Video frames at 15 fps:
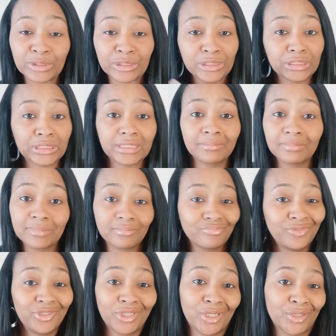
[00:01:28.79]
Some,
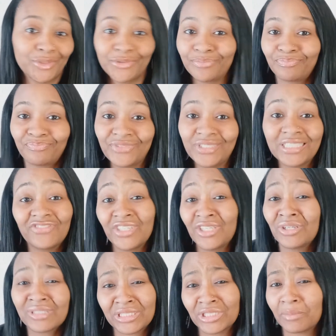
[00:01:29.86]
you know, this
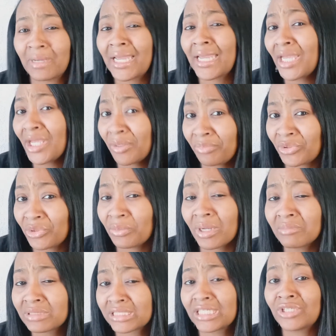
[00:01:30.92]
video still might help you, but I'm
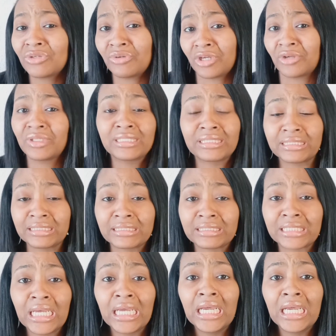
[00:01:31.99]
just letting you know this is